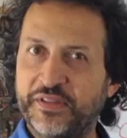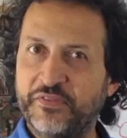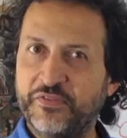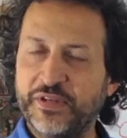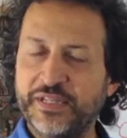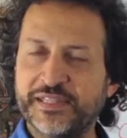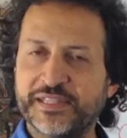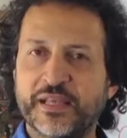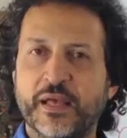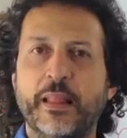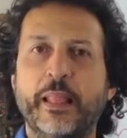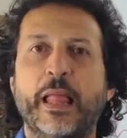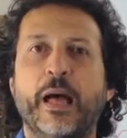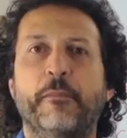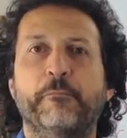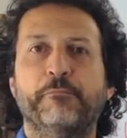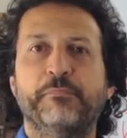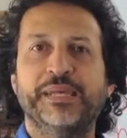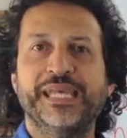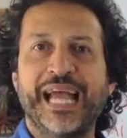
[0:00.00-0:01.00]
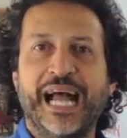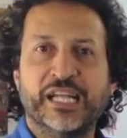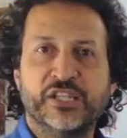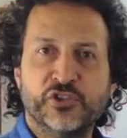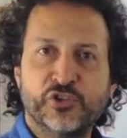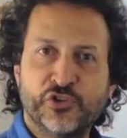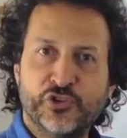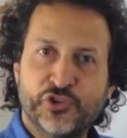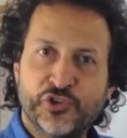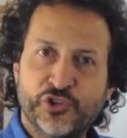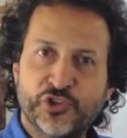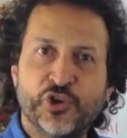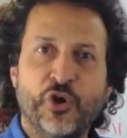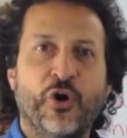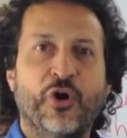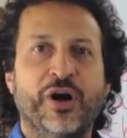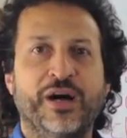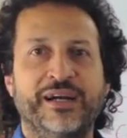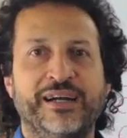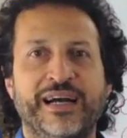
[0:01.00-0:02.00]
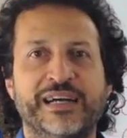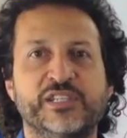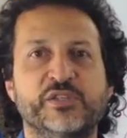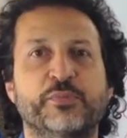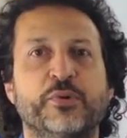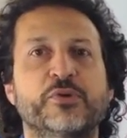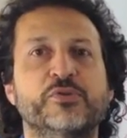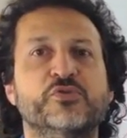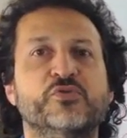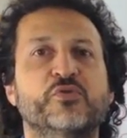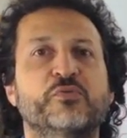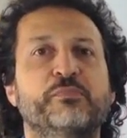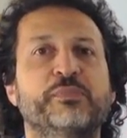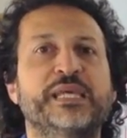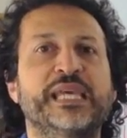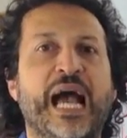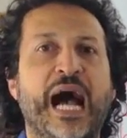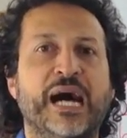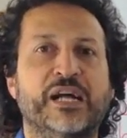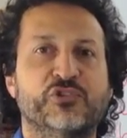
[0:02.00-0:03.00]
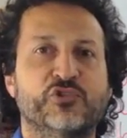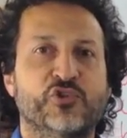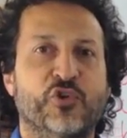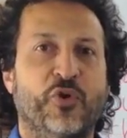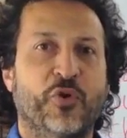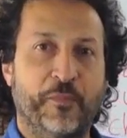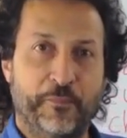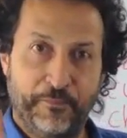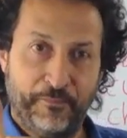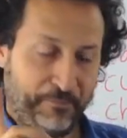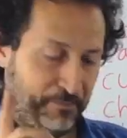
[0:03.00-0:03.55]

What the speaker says: difference? Piaccio as opposed to piaccio.